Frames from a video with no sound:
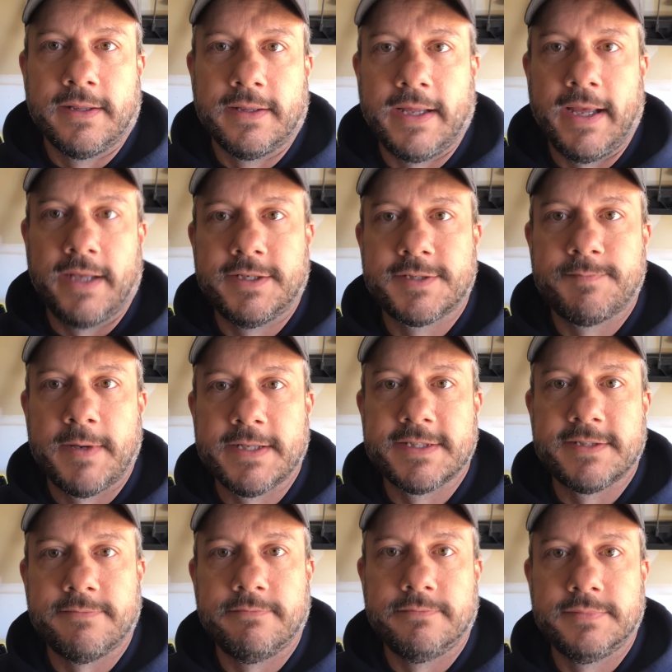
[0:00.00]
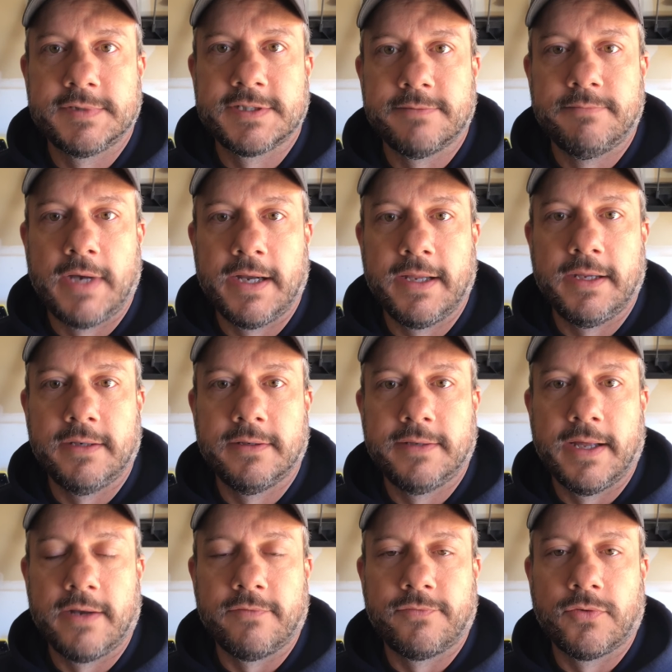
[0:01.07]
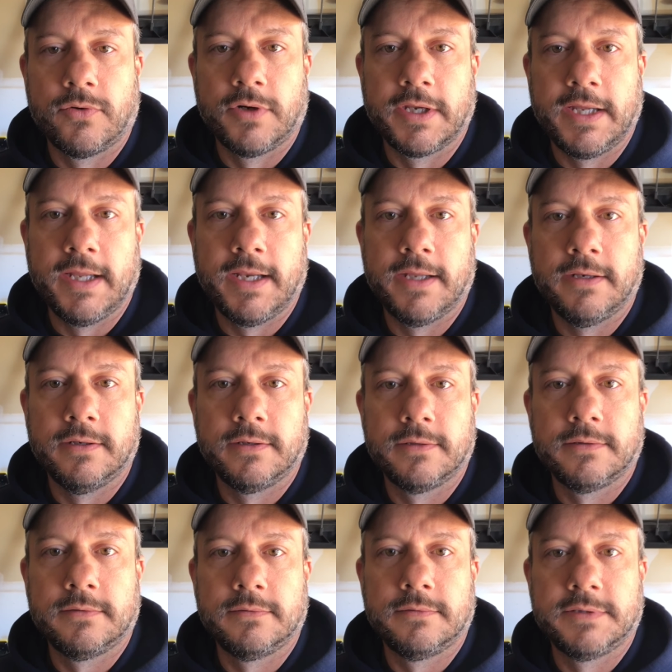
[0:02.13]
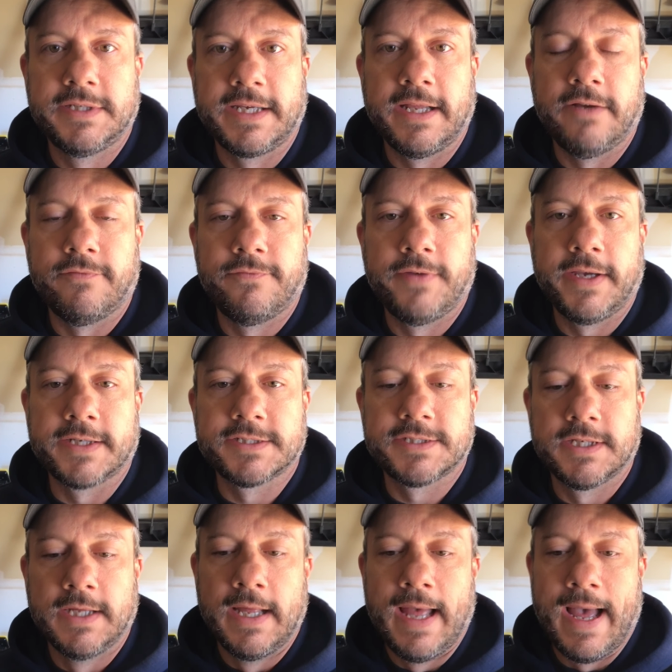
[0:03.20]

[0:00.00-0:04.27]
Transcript: they had to spend some money down at Ford to get it fixed.